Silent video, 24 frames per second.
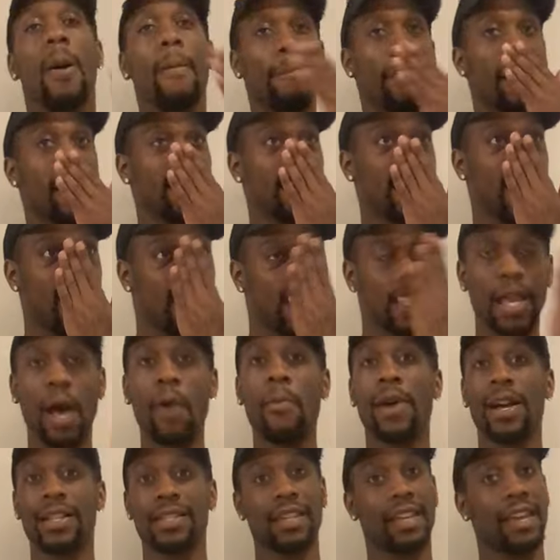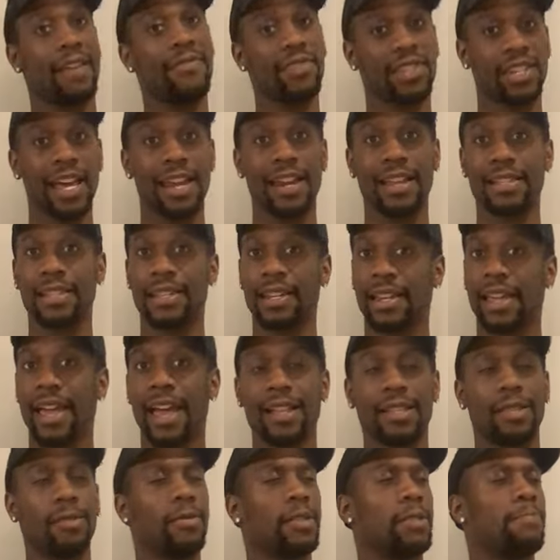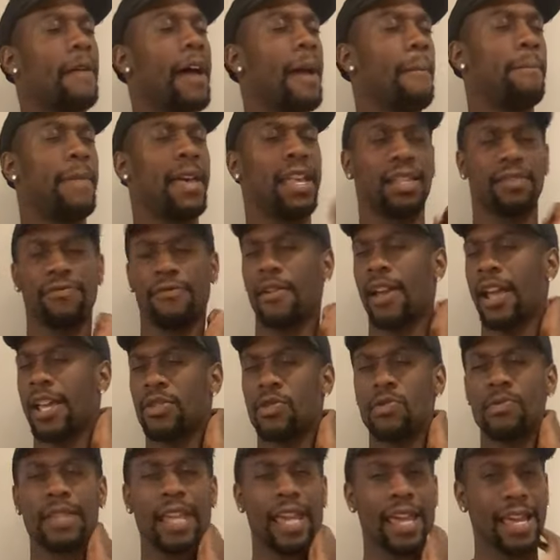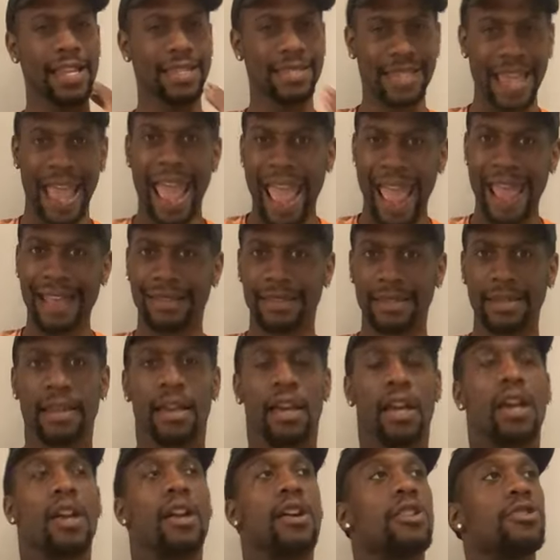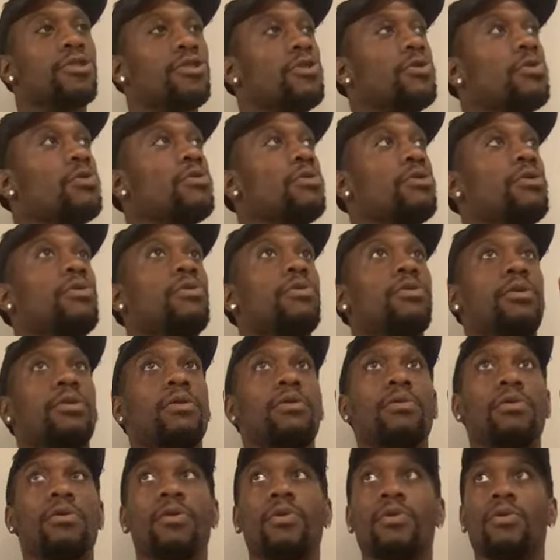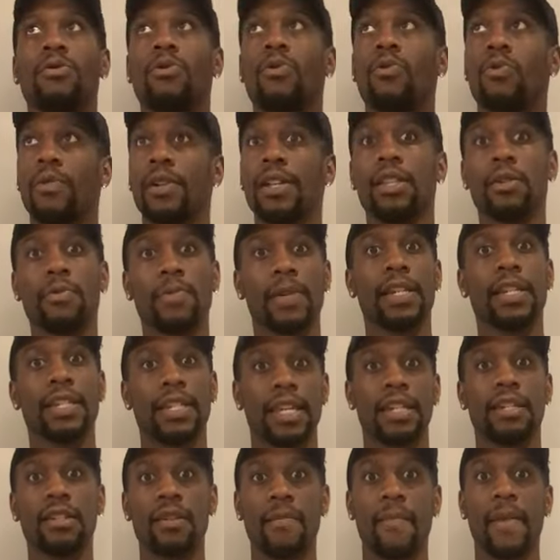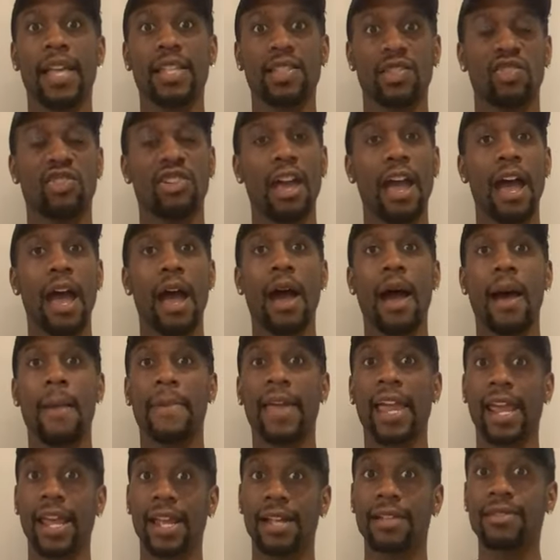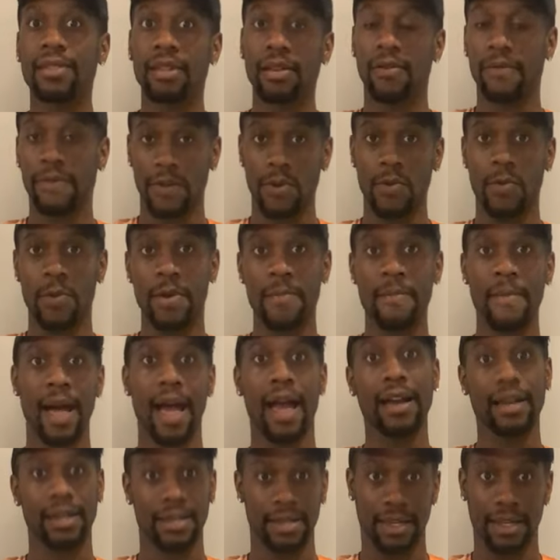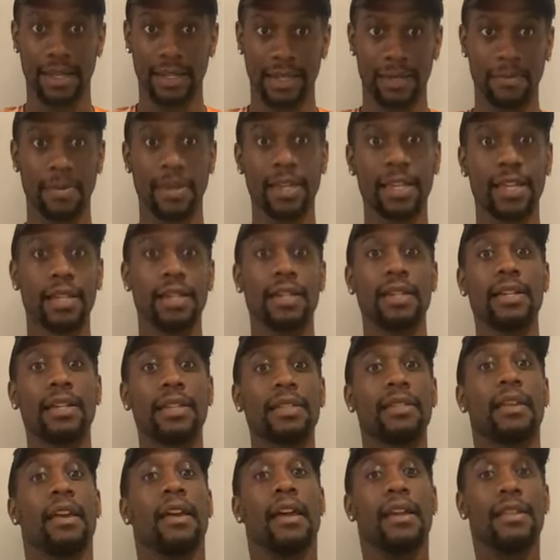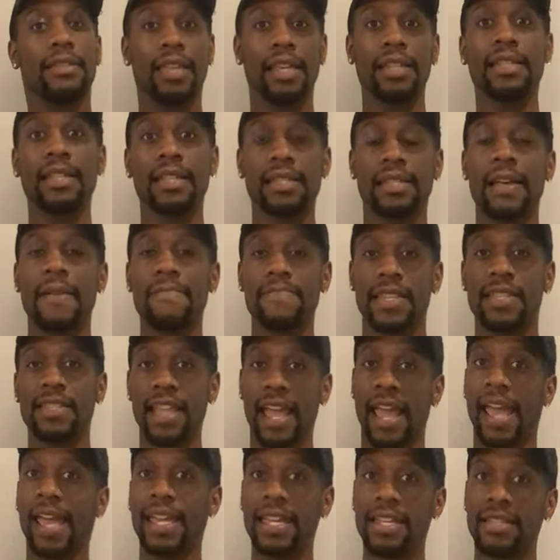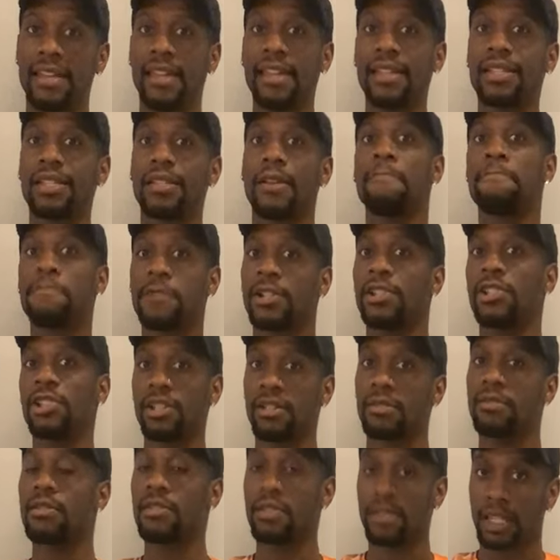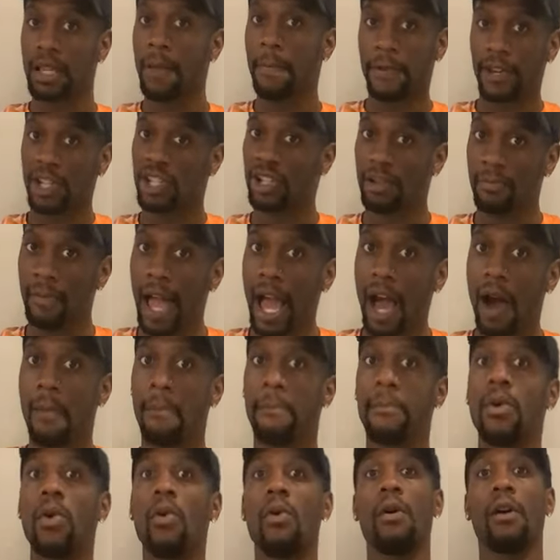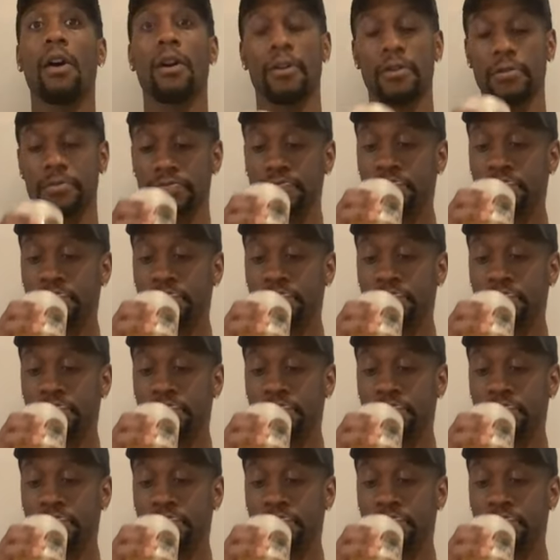But yes, I wanted to give a shout out to the K2 Spot best friend. You did that. You really, really did an amazing job interviewing my cousin, because this is something that he needs to push him out more.